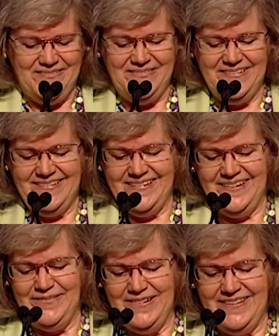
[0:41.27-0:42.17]
Well,
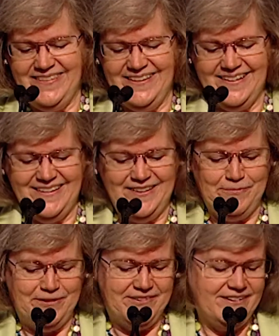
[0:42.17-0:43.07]
I want to thank
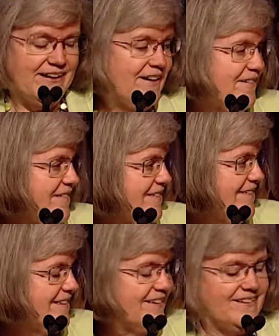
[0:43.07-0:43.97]
President
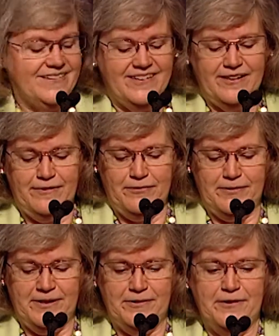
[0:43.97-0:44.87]
Harris and Executive
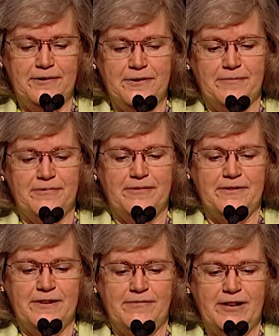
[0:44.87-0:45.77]
Director Yoakum for
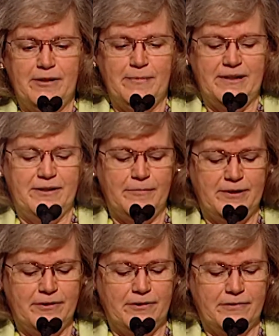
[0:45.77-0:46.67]
inviting me to come and
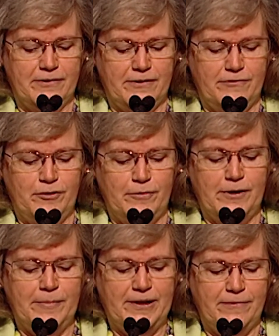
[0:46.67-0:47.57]
talk to all of you
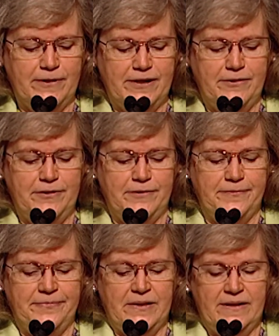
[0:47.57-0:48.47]
about what I do.
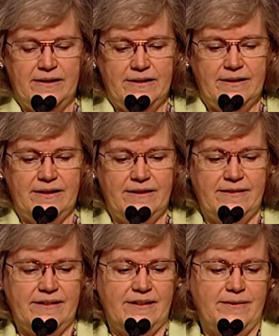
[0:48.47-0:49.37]
And
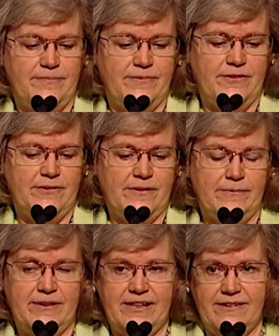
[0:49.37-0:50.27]
certainly
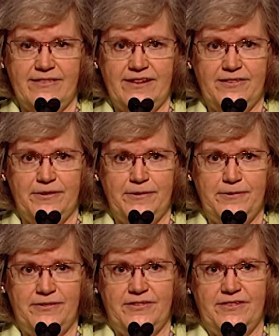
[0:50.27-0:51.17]
would like to thank the
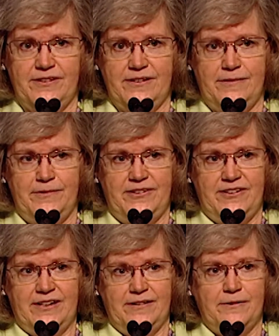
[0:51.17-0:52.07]
hosts, the
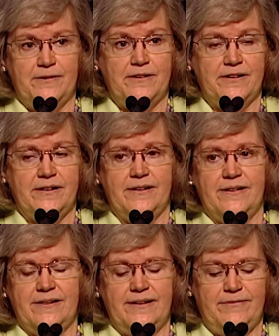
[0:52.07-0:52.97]
Louisiana Guard,
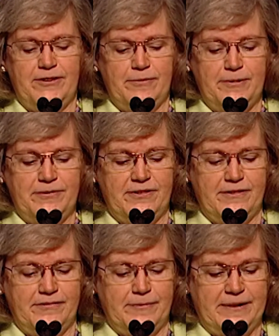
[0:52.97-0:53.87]
even though most
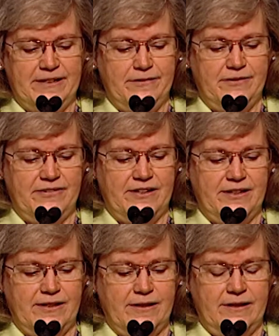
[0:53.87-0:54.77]
of them, I
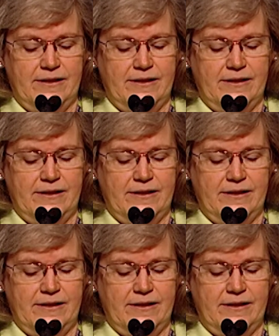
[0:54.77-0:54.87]
understand,